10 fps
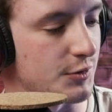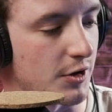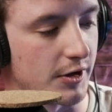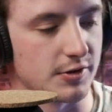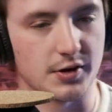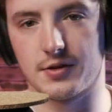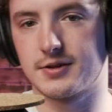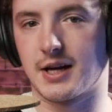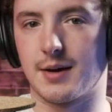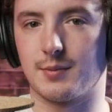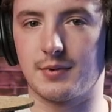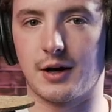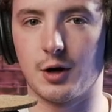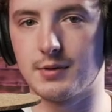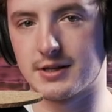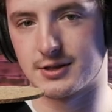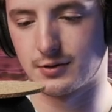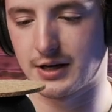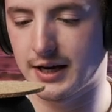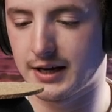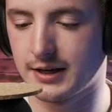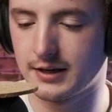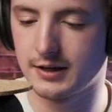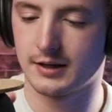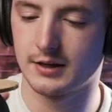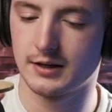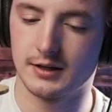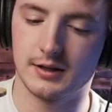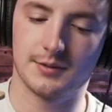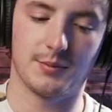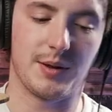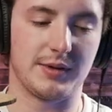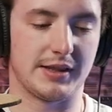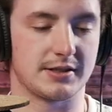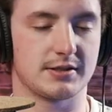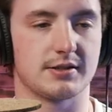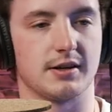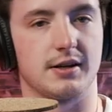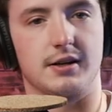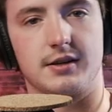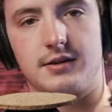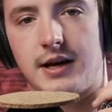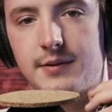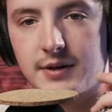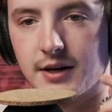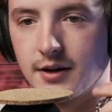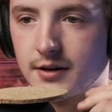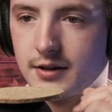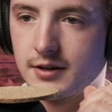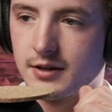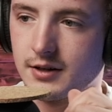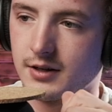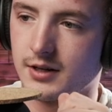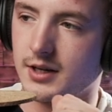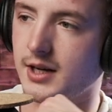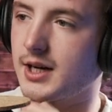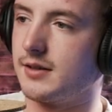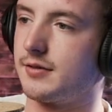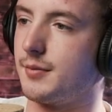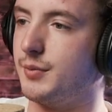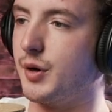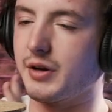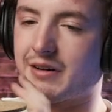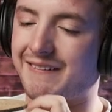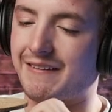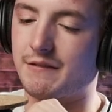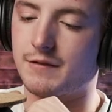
triggers all the time. I hope that's okay. Maybe that's having a kind of familiarity.